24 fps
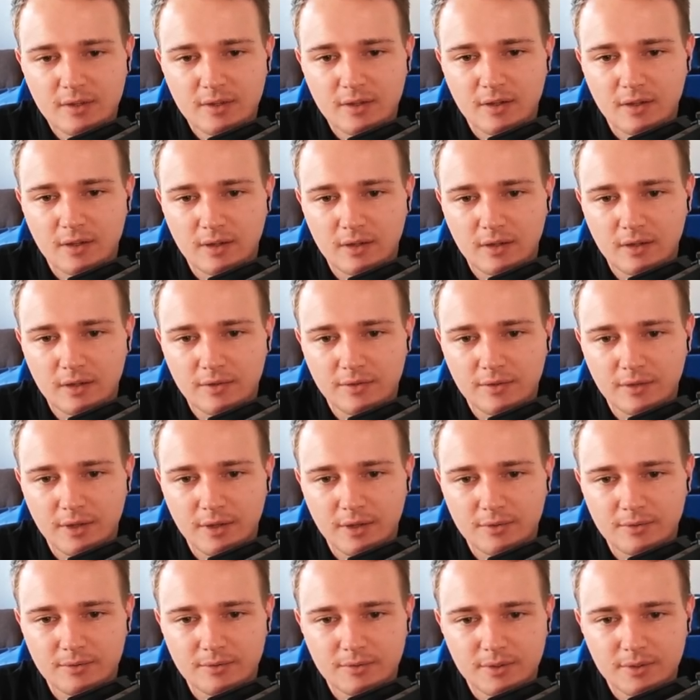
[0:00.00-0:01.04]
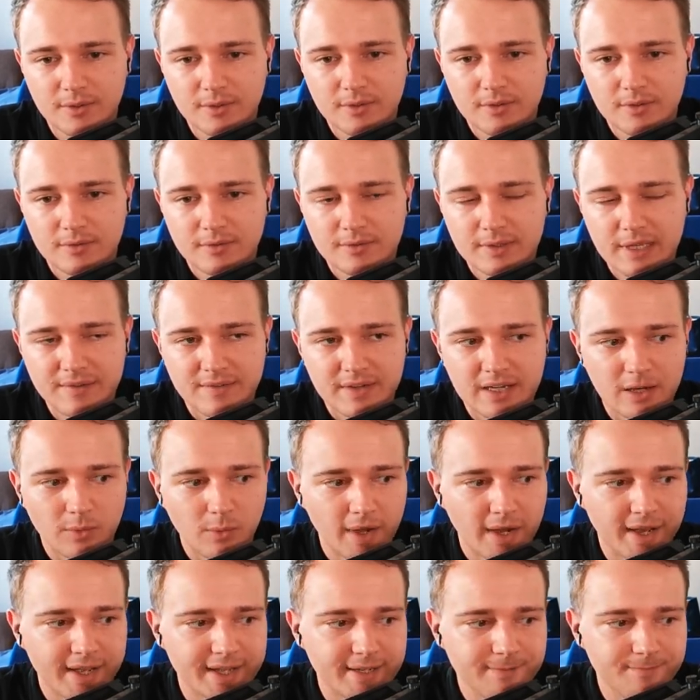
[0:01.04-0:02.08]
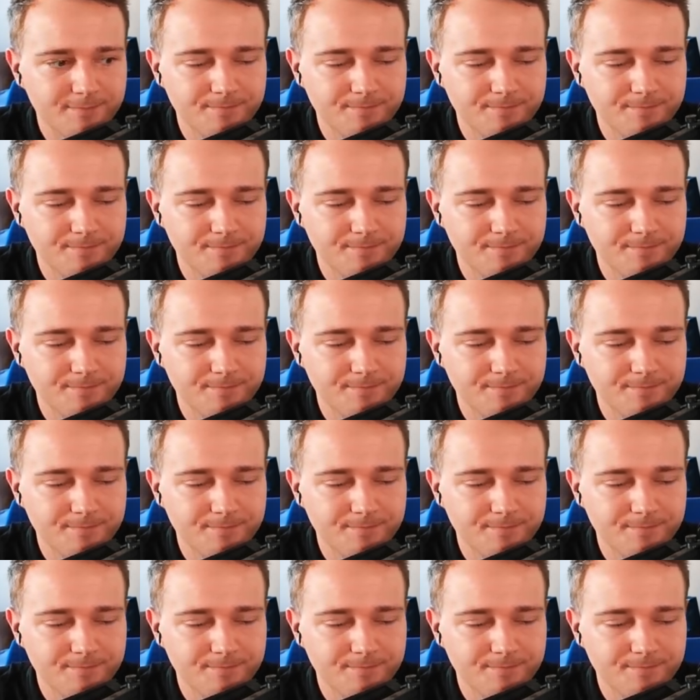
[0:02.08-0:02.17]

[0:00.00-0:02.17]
Oh, no. Giving it away.